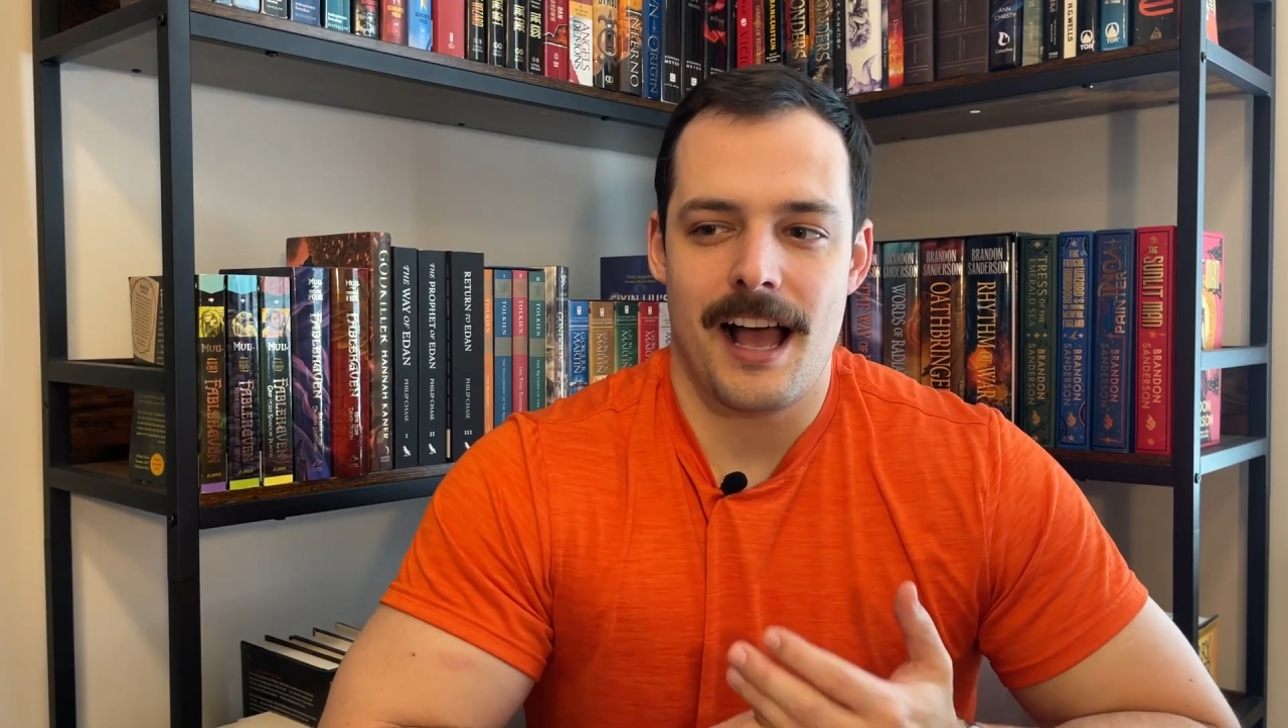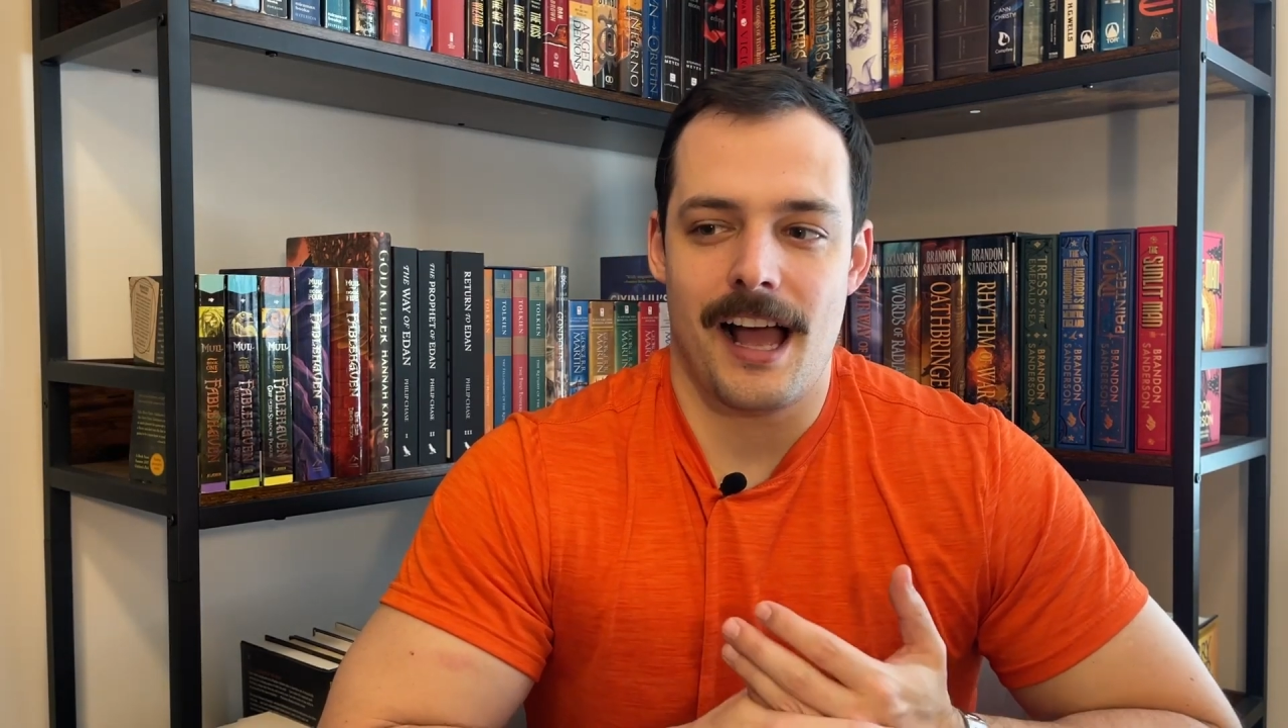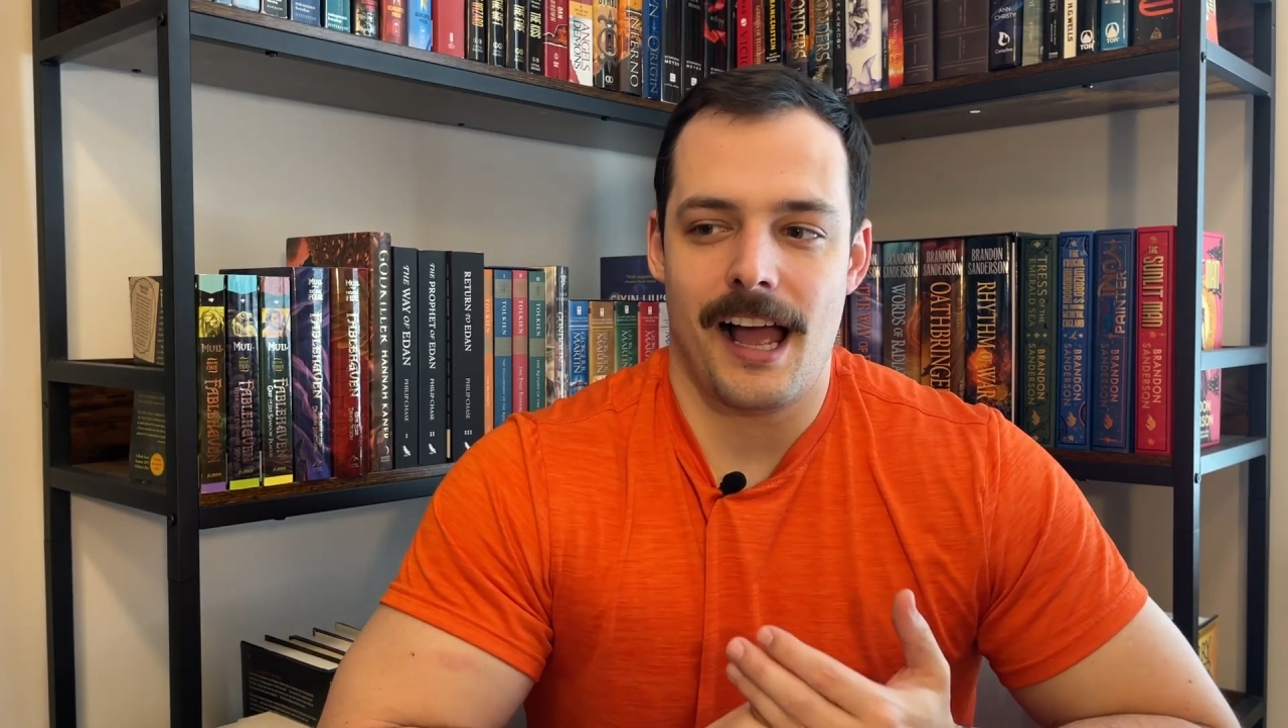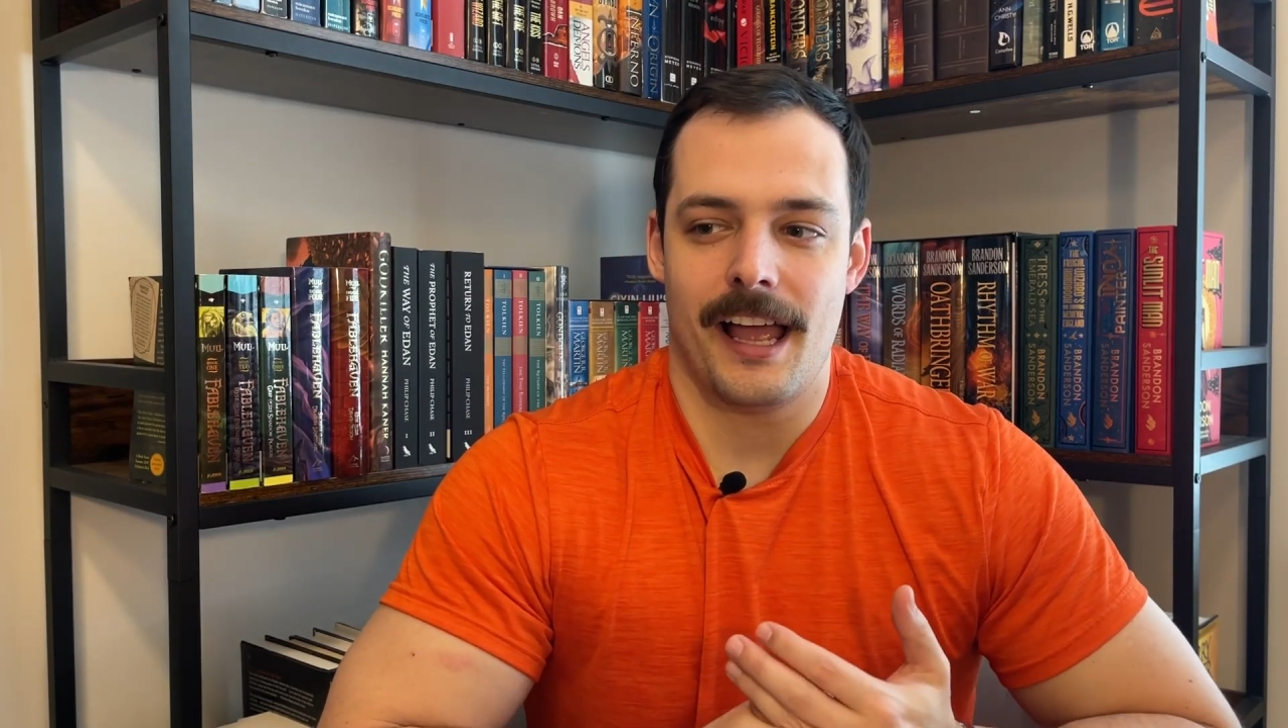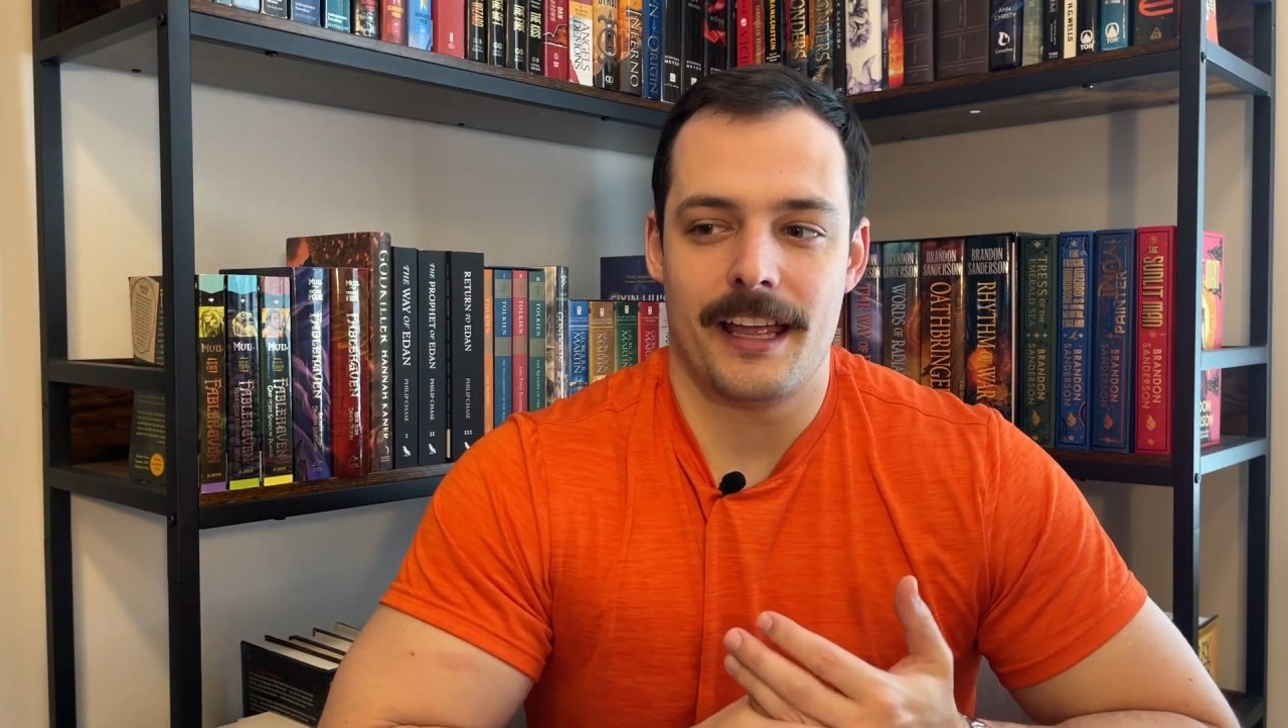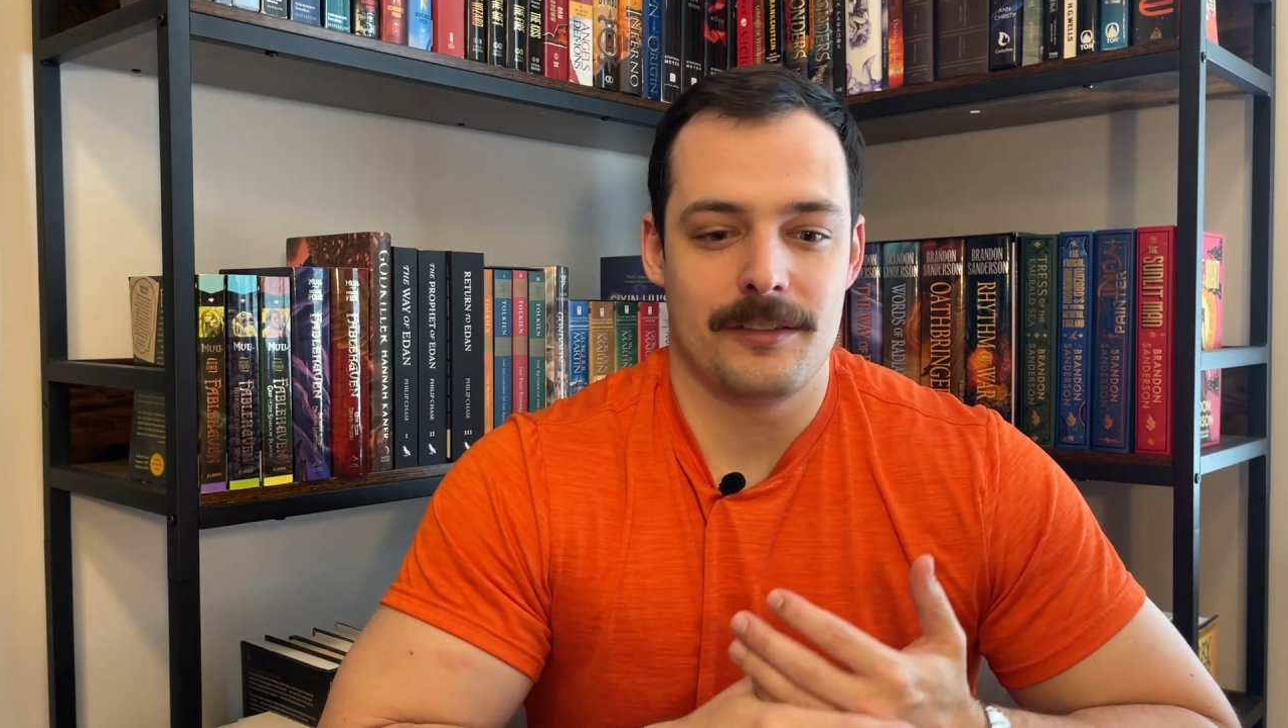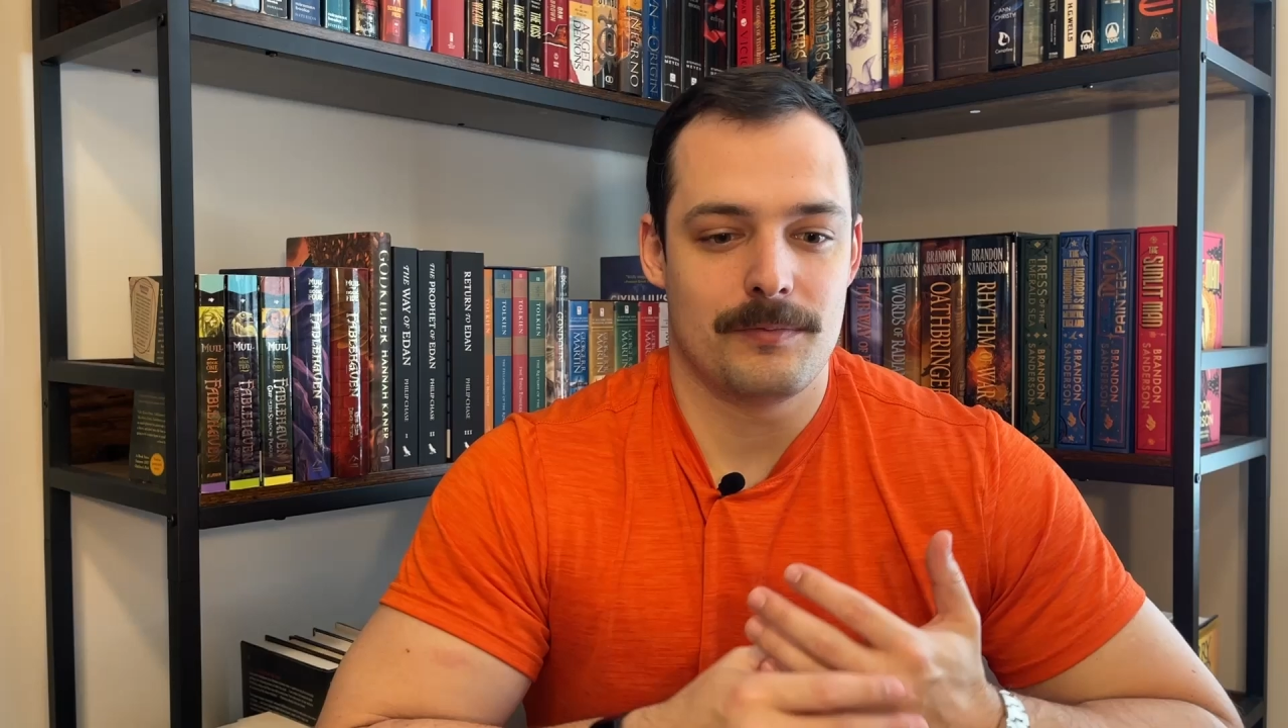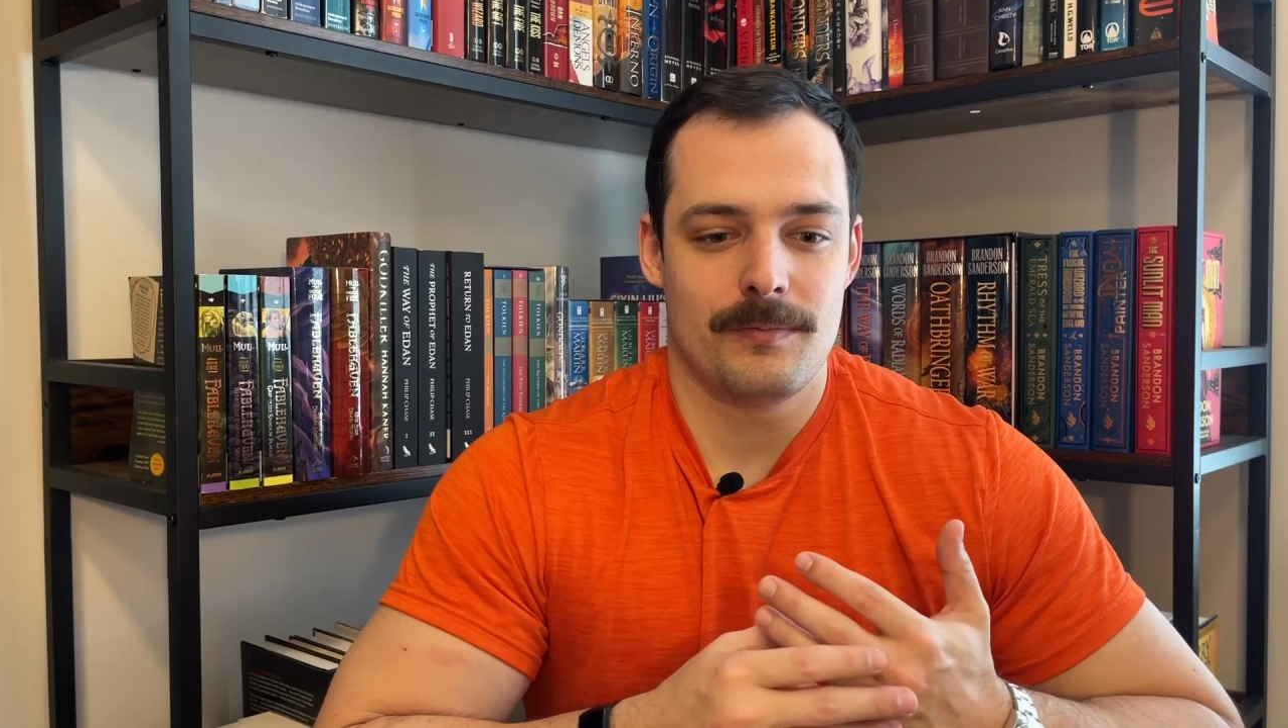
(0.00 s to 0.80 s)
I